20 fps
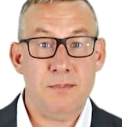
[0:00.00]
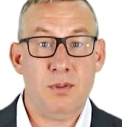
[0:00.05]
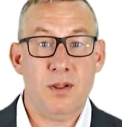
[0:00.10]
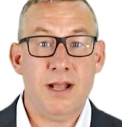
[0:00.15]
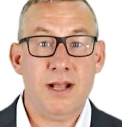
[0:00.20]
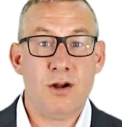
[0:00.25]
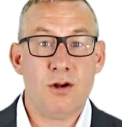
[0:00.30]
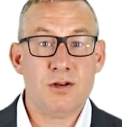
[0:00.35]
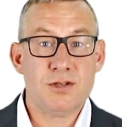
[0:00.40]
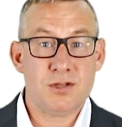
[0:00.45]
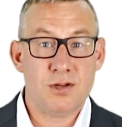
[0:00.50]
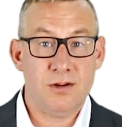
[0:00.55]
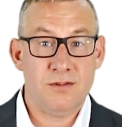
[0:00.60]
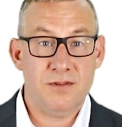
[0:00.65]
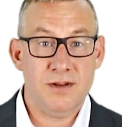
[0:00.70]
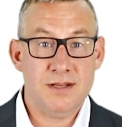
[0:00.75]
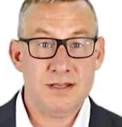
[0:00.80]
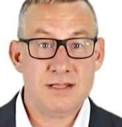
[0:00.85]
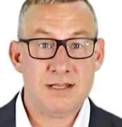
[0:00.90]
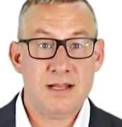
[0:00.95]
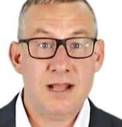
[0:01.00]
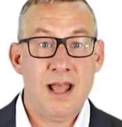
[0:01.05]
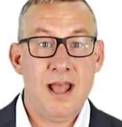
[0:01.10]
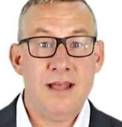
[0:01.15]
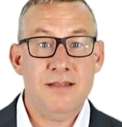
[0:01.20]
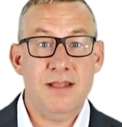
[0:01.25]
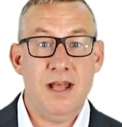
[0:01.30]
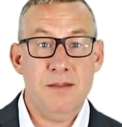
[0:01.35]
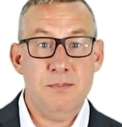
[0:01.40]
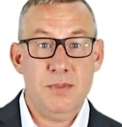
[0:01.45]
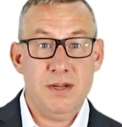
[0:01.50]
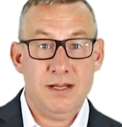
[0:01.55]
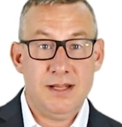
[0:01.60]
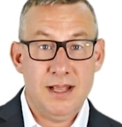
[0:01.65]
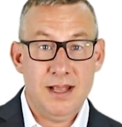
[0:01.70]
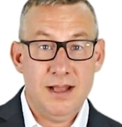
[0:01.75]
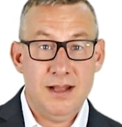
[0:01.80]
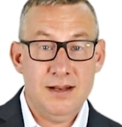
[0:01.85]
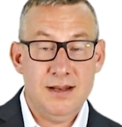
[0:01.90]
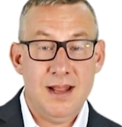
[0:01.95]
planar surface that
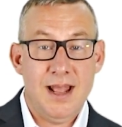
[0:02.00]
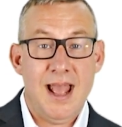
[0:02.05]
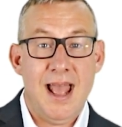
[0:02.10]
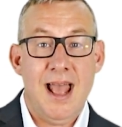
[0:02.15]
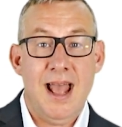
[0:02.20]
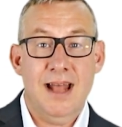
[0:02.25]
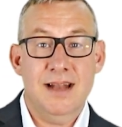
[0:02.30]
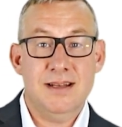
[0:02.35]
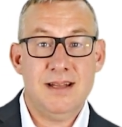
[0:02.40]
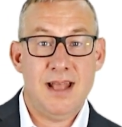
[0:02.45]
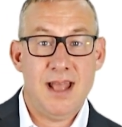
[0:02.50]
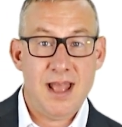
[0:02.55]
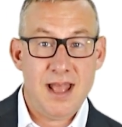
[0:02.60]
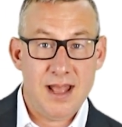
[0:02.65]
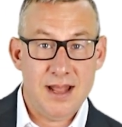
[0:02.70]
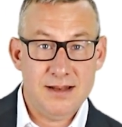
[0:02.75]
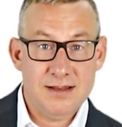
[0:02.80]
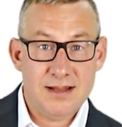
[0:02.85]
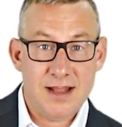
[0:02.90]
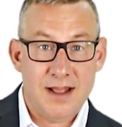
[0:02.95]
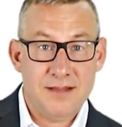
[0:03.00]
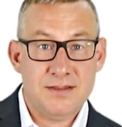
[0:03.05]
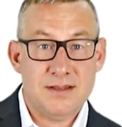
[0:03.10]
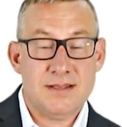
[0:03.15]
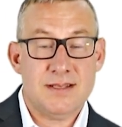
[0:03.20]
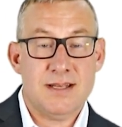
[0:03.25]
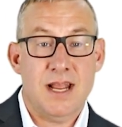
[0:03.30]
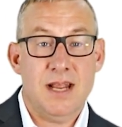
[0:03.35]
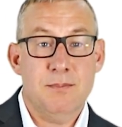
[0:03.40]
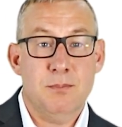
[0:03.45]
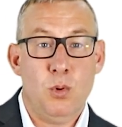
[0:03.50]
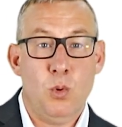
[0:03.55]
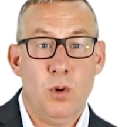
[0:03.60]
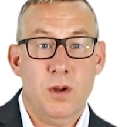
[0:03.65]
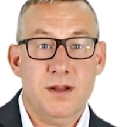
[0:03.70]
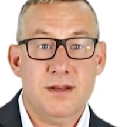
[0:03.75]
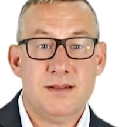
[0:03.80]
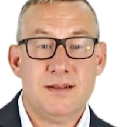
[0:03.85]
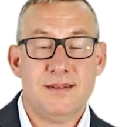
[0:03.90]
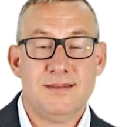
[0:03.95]
begin and end at the same
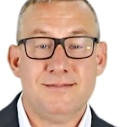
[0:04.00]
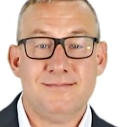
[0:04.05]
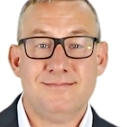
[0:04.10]
point.